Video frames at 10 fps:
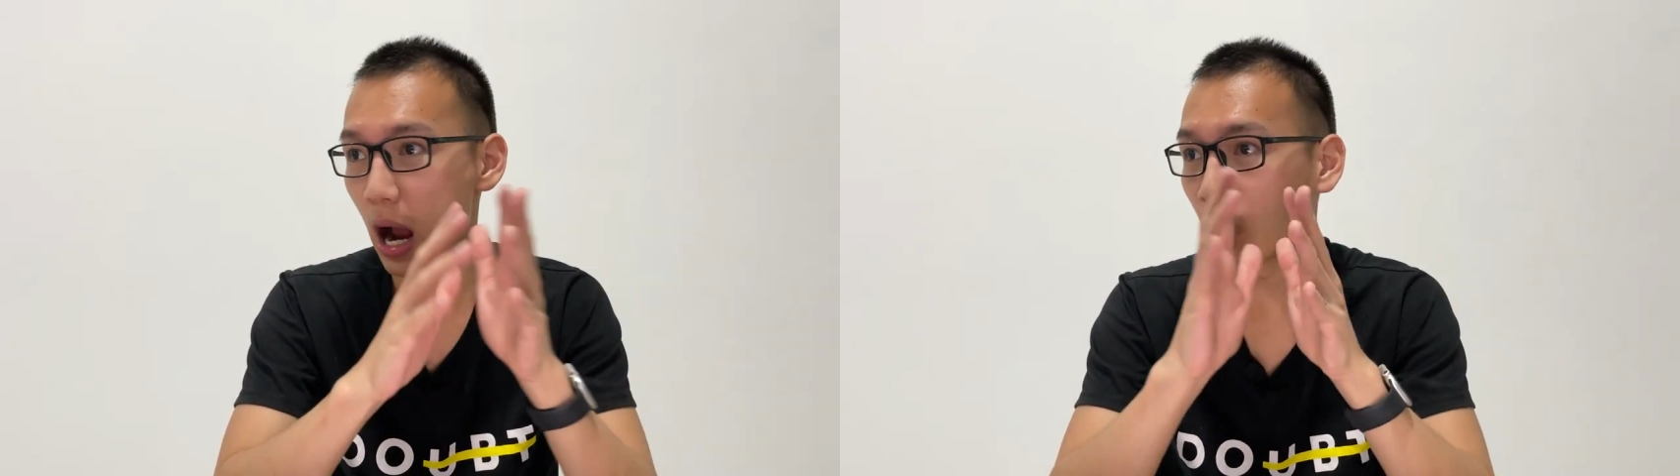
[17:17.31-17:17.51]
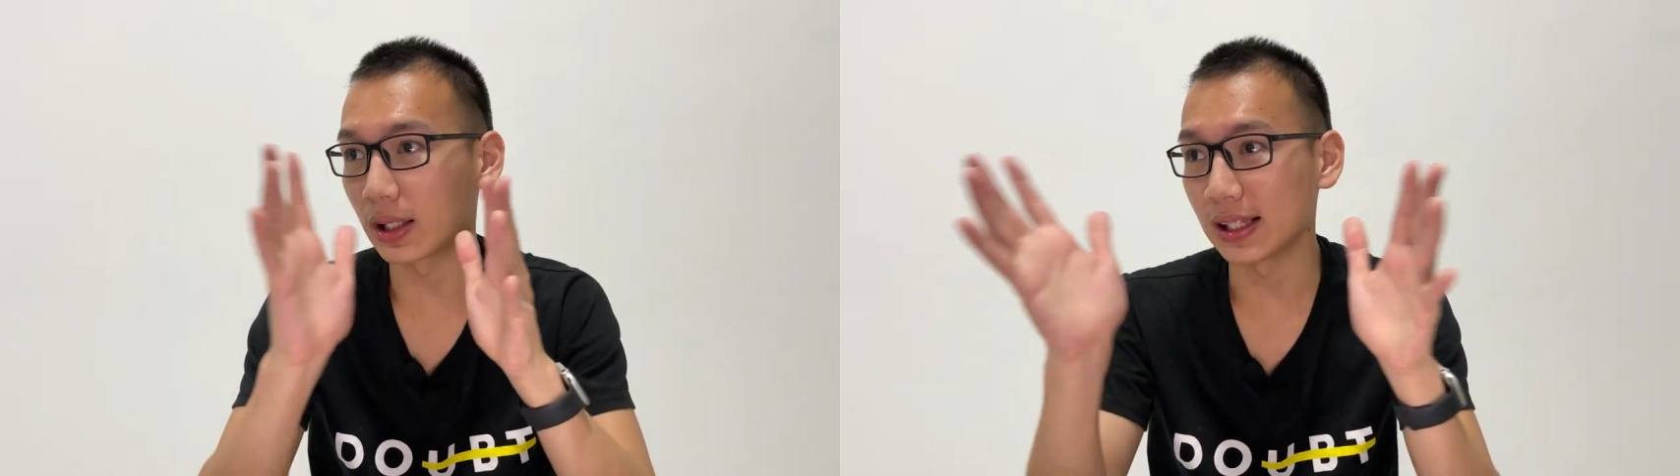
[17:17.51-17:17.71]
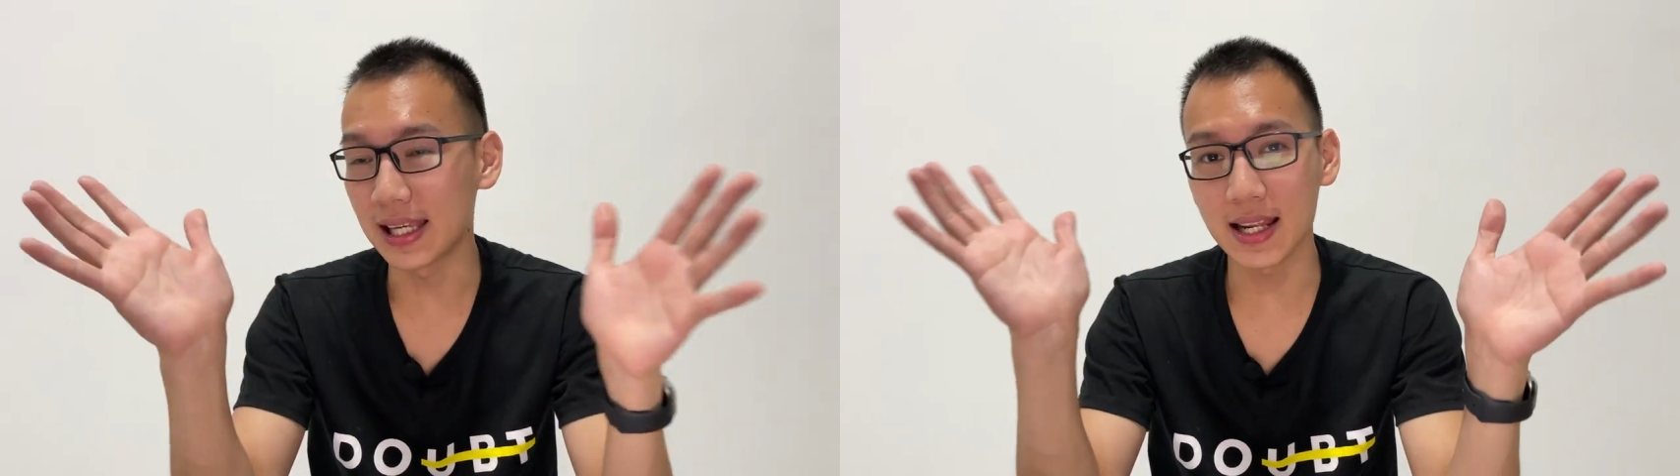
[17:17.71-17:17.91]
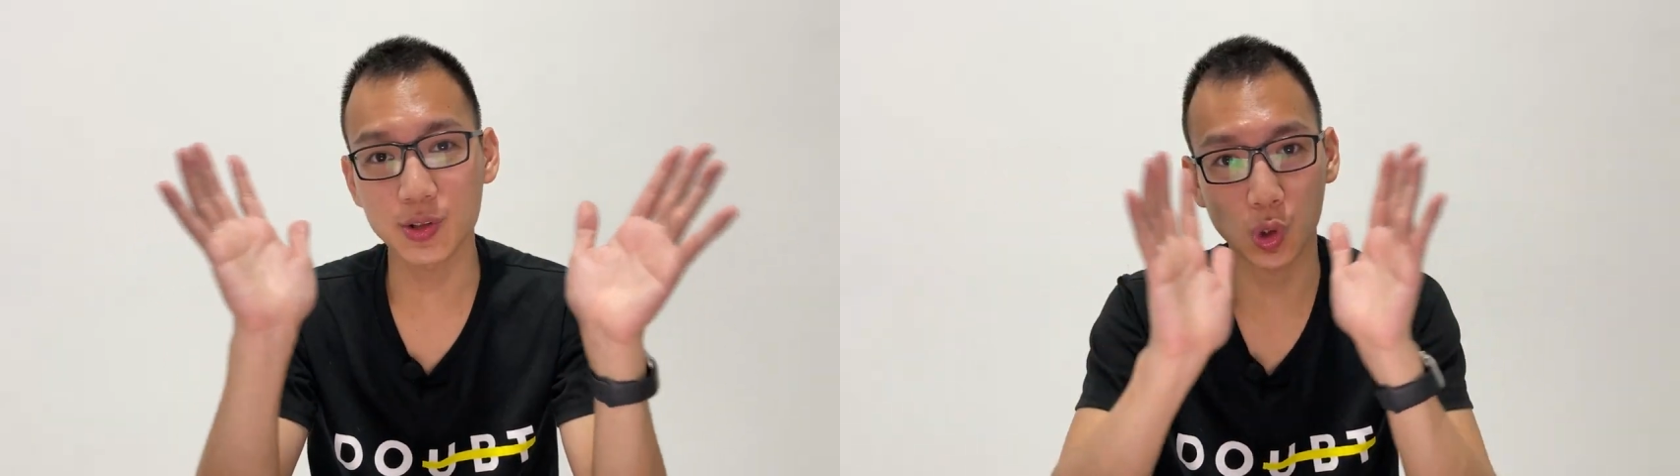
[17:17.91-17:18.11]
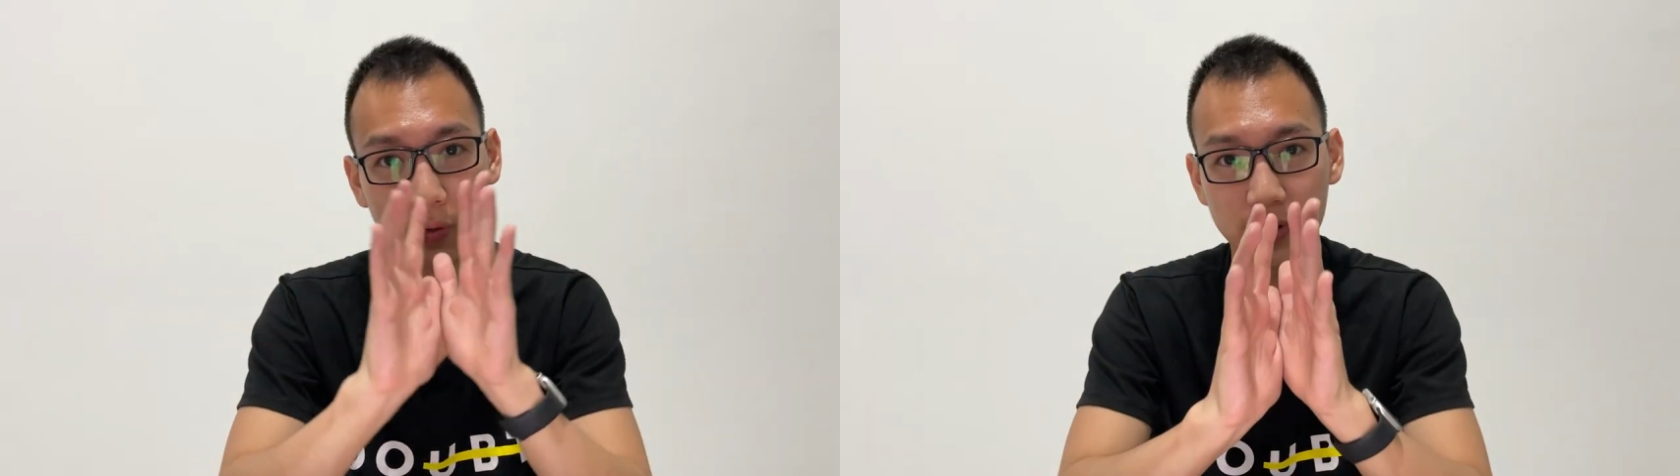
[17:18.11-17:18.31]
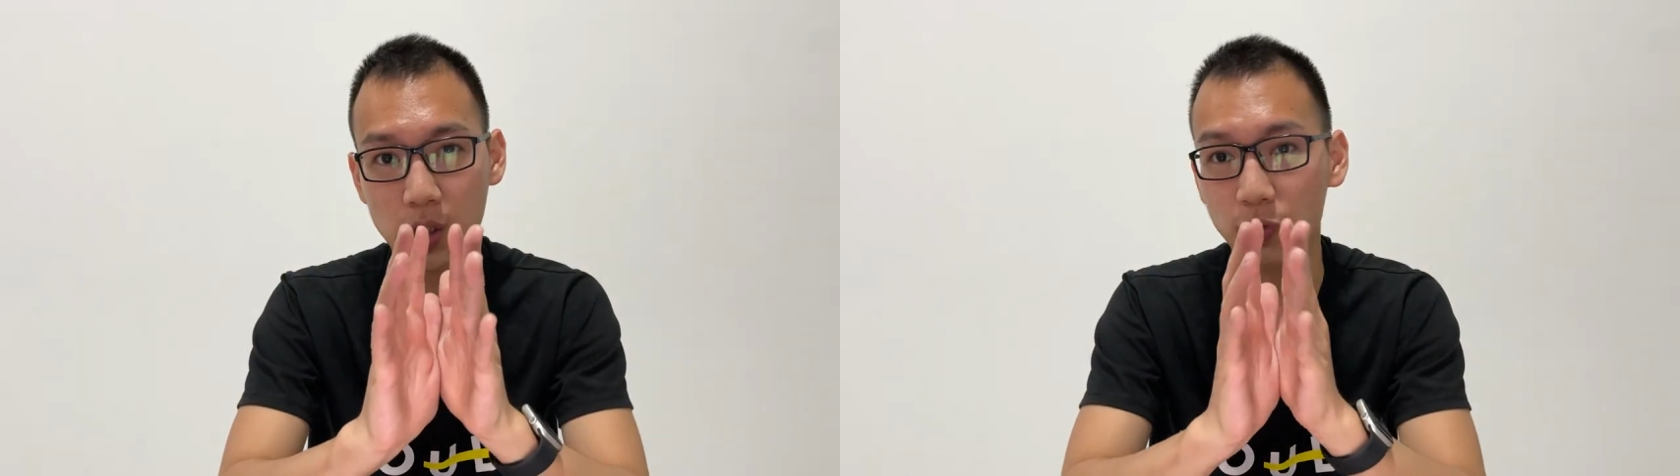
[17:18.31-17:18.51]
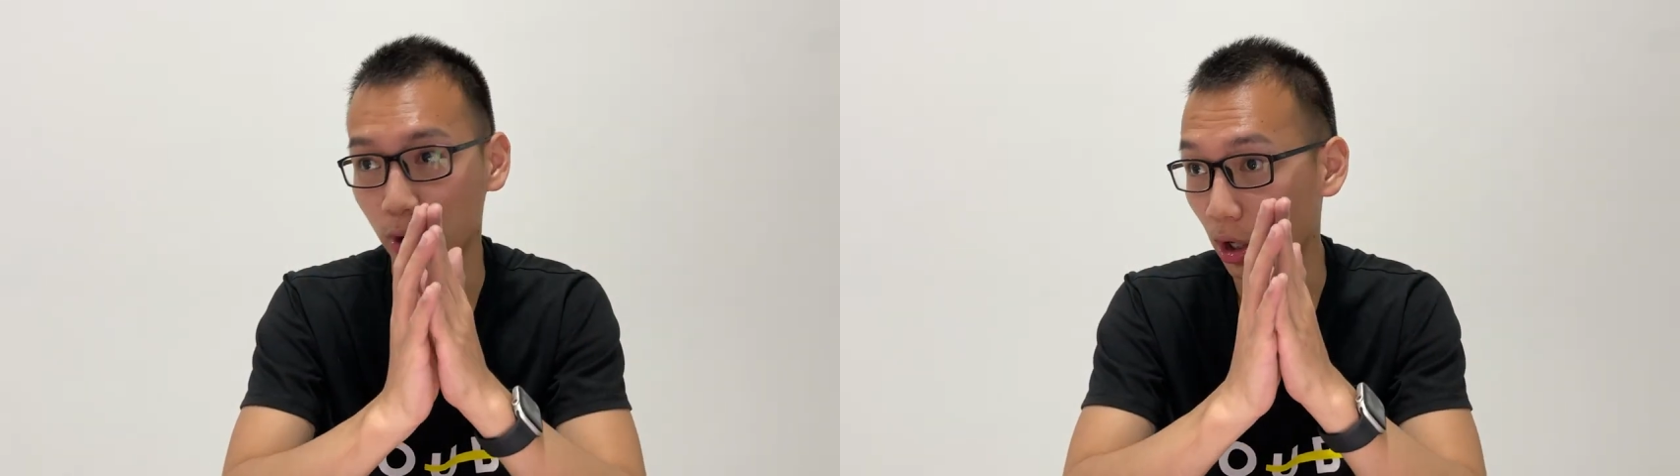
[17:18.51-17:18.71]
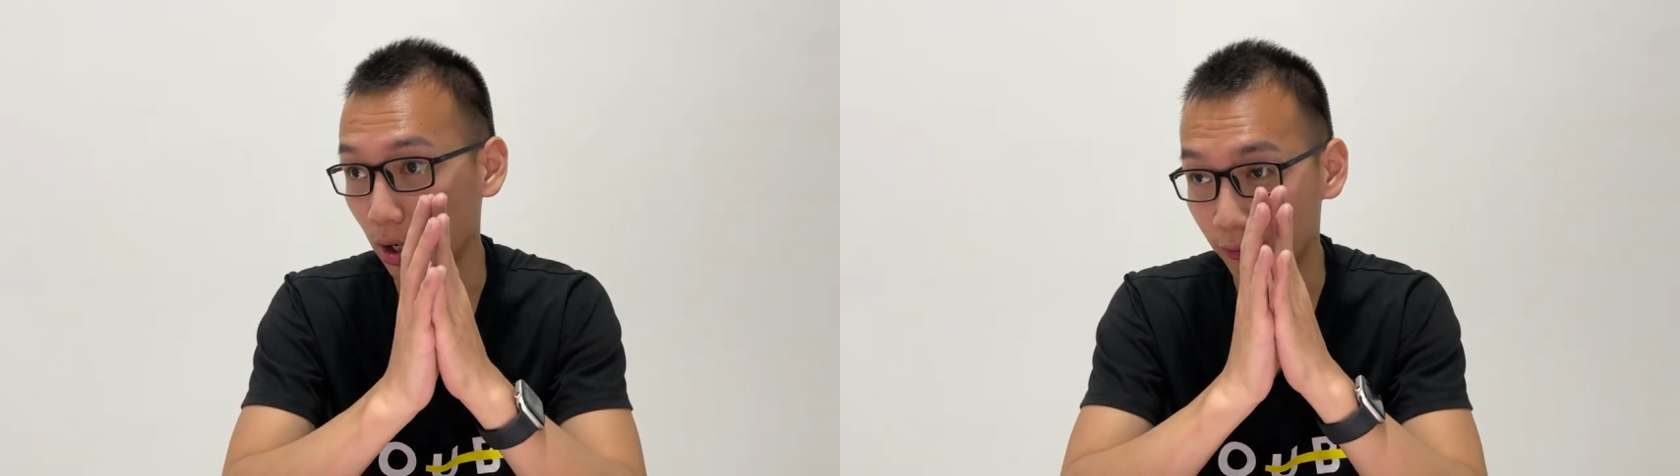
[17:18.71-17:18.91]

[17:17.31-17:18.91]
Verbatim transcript: our cleaning services for our,